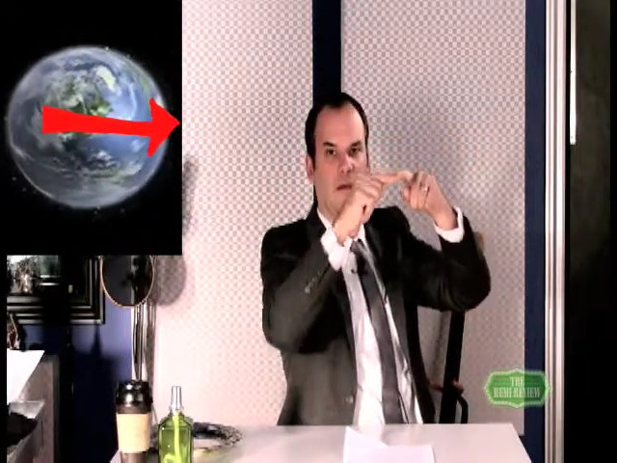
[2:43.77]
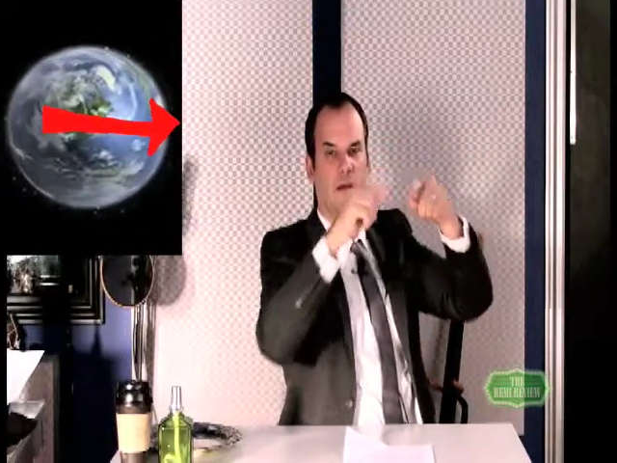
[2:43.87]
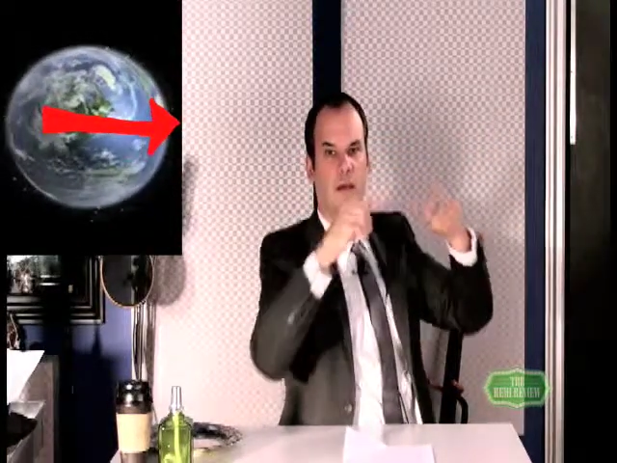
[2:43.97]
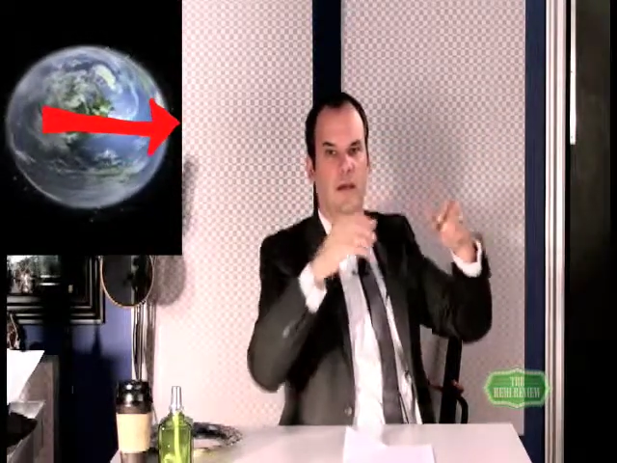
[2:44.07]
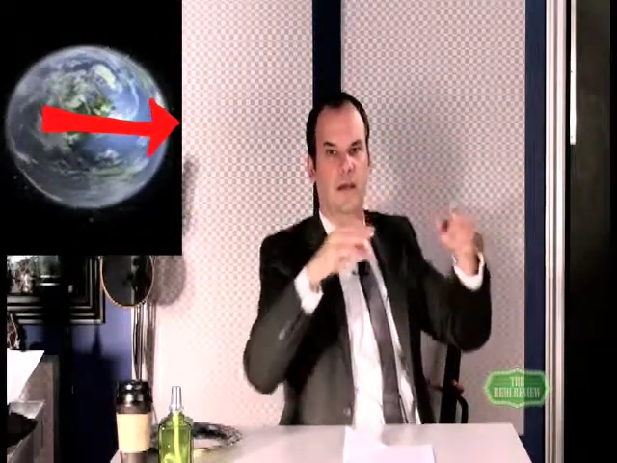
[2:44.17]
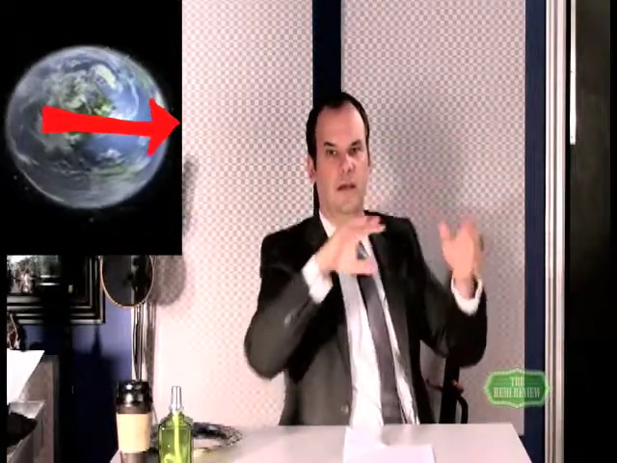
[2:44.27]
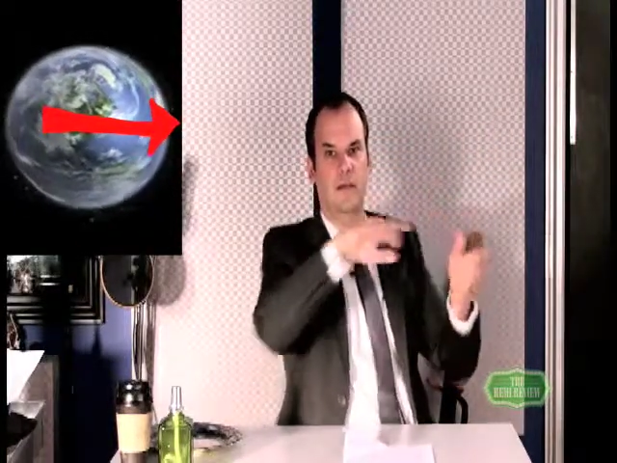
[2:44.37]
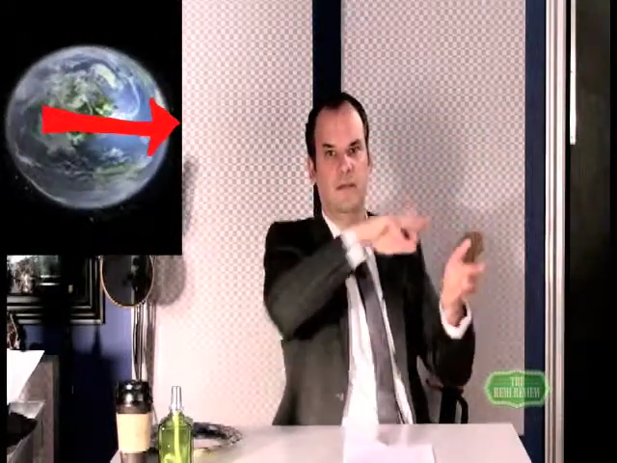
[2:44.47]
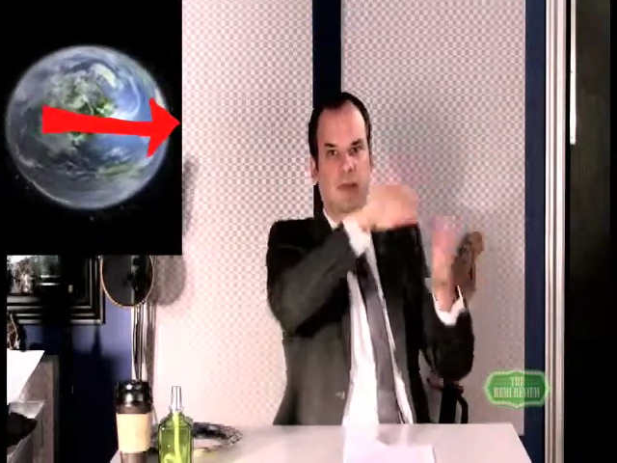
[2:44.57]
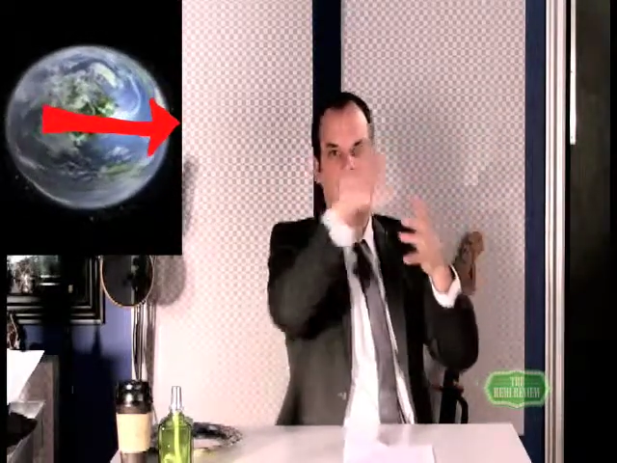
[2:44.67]
and then
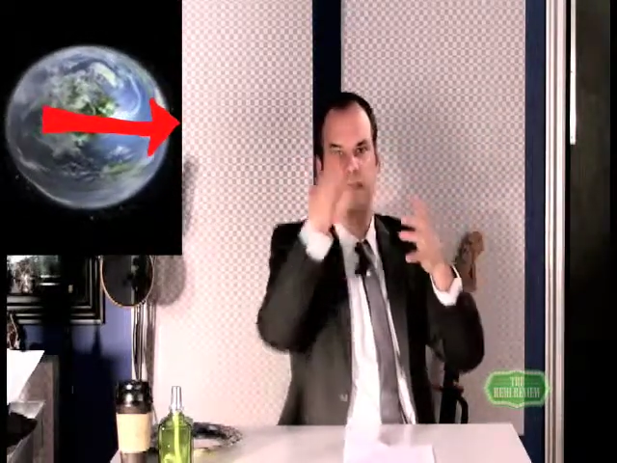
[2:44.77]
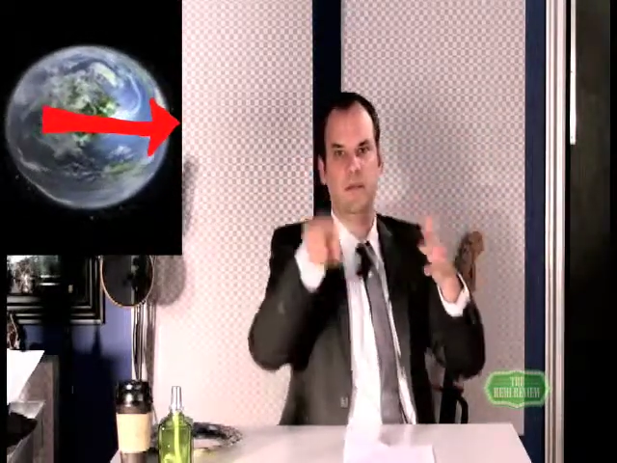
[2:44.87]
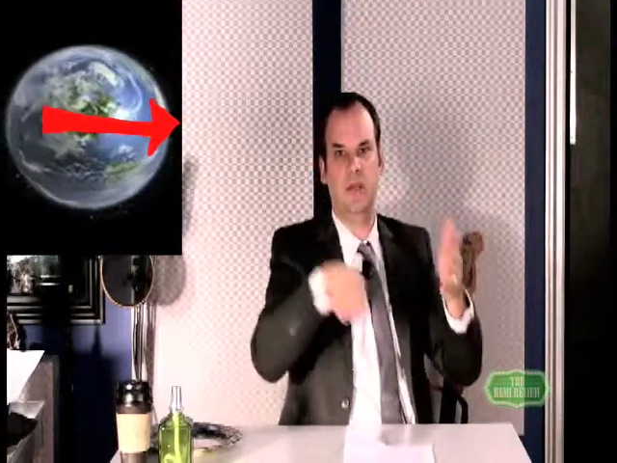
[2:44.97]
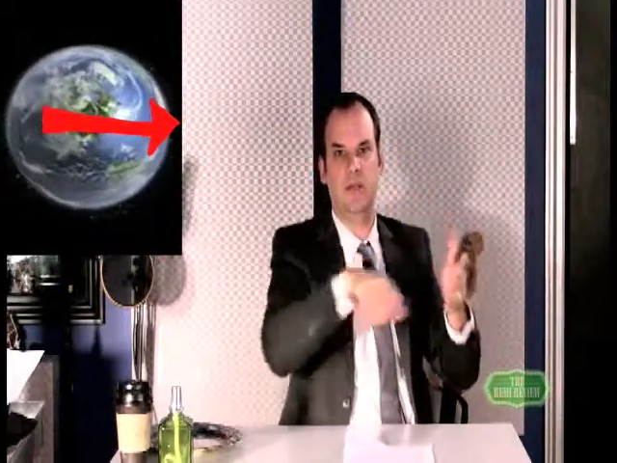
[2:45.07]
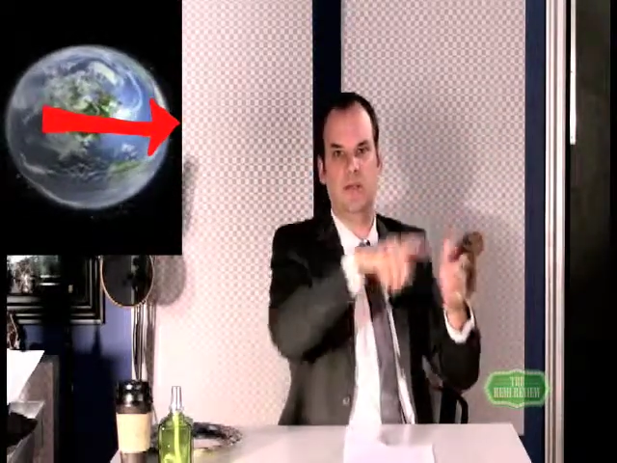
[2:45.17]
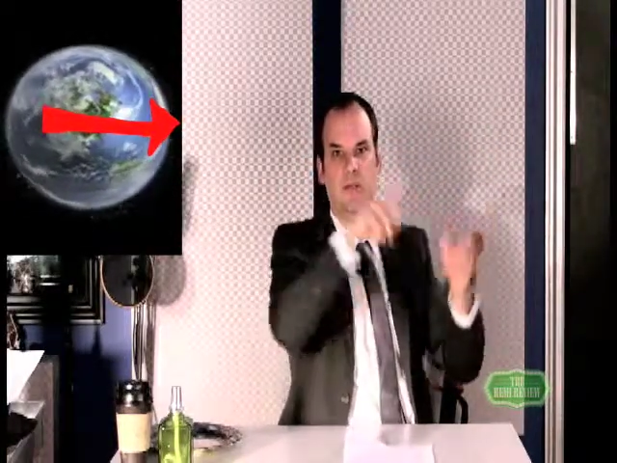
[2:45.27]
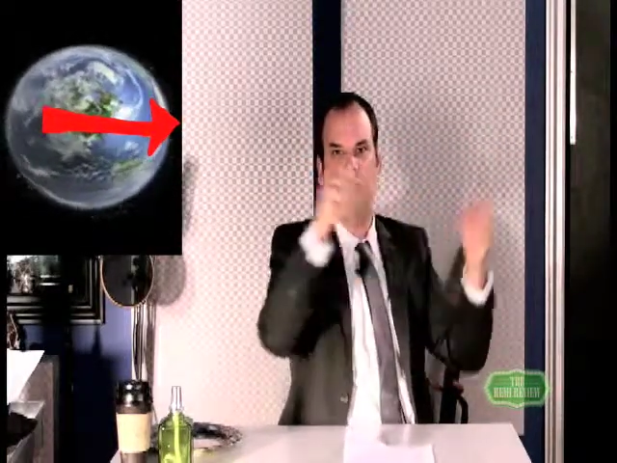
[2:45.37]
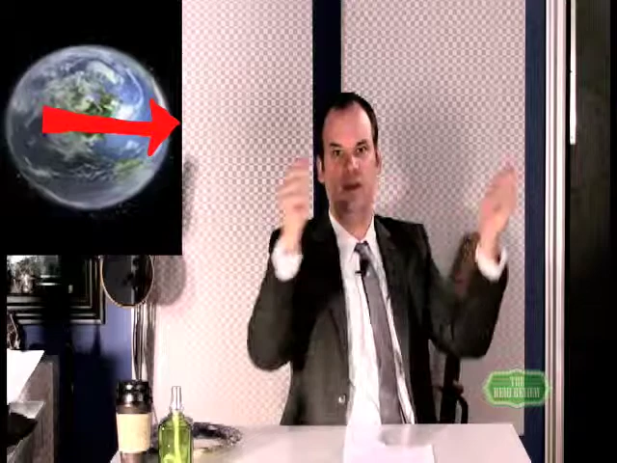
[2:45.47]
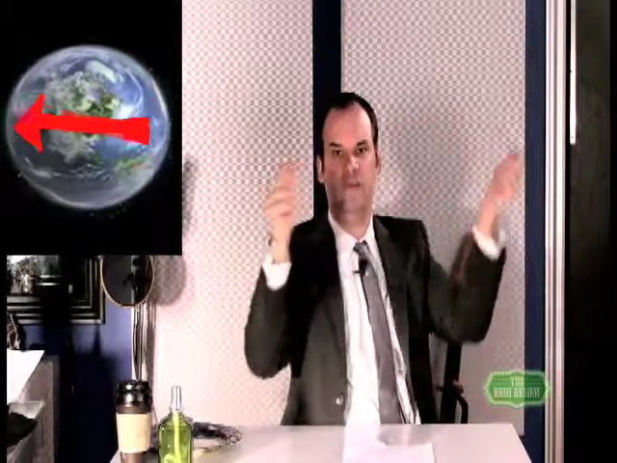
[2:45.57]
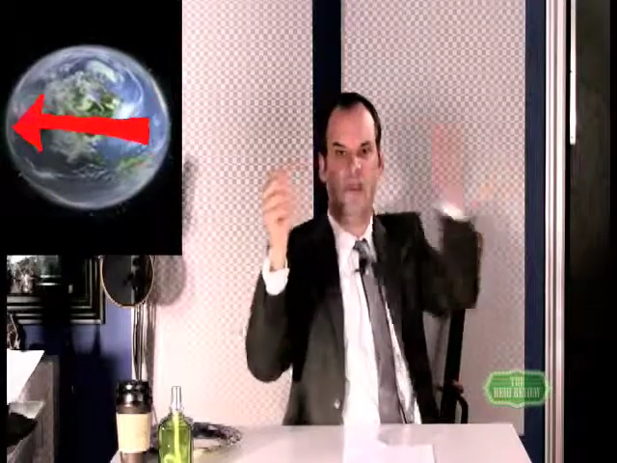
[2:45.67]
planet spinning this
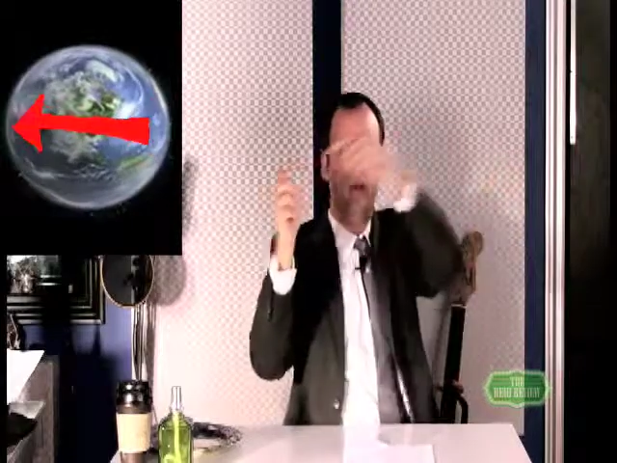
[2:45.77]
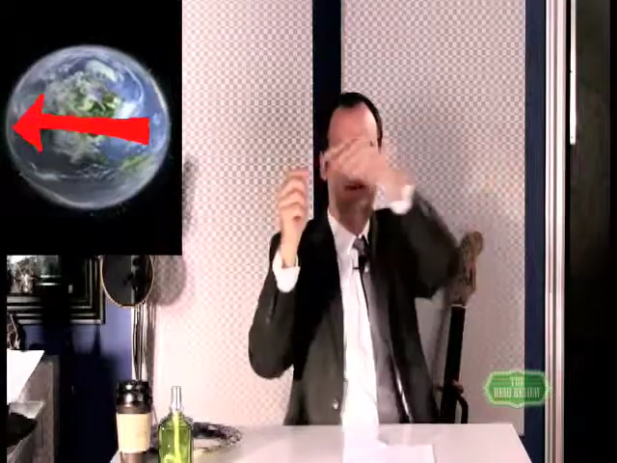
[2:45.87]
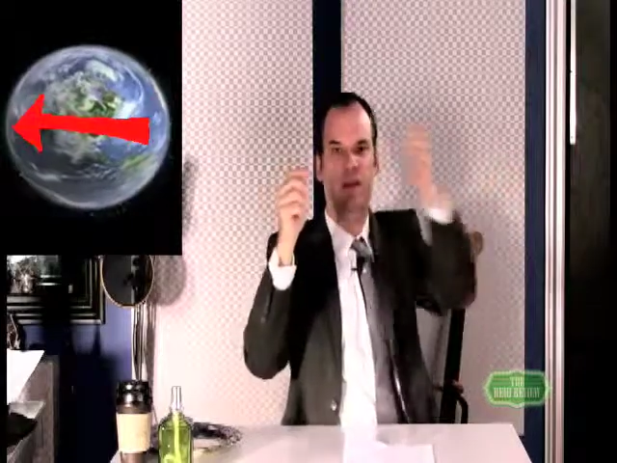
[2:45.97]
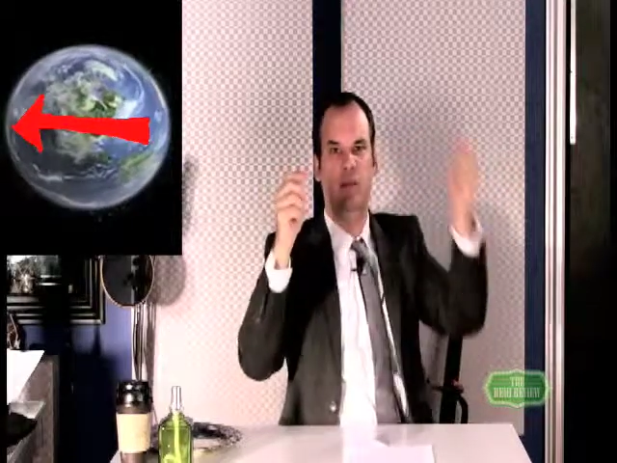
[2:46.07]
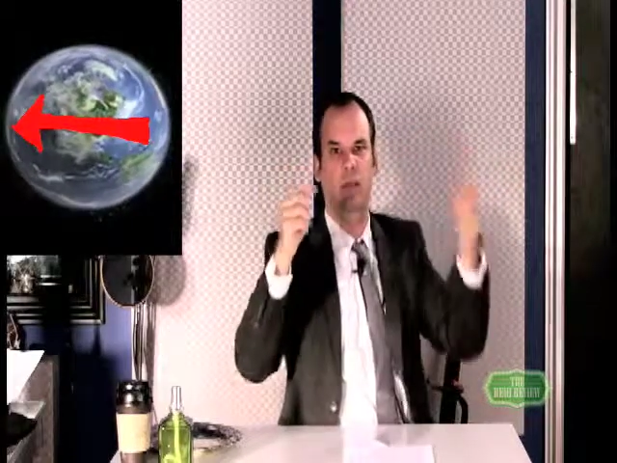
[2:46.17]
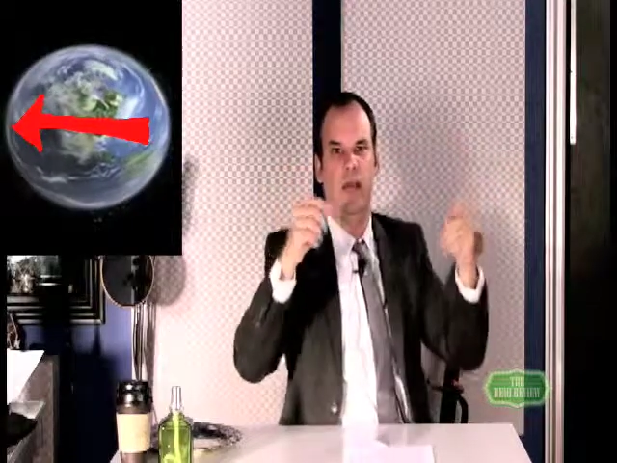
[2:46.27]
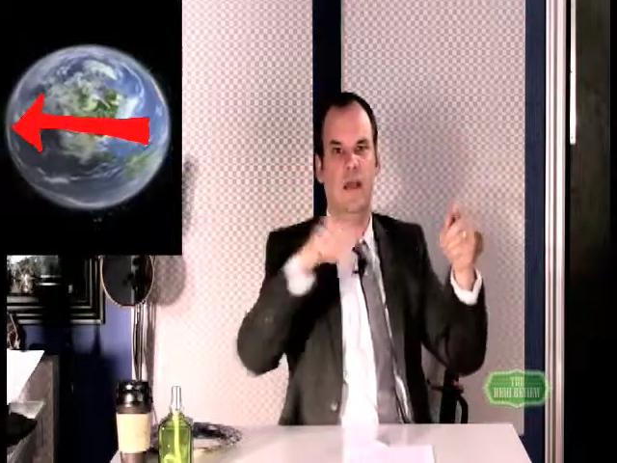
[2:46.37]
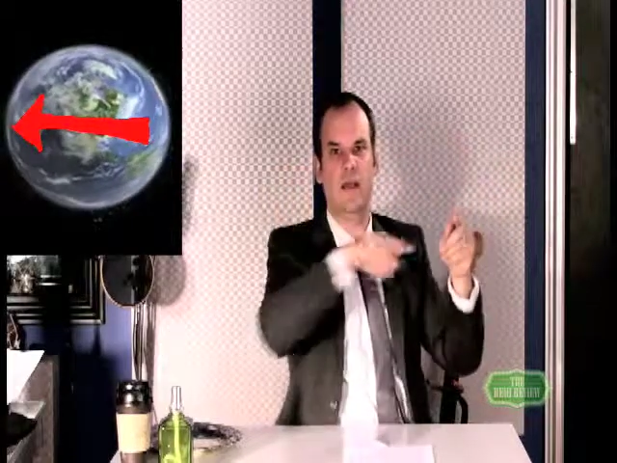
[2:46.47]
way, fire with it and back.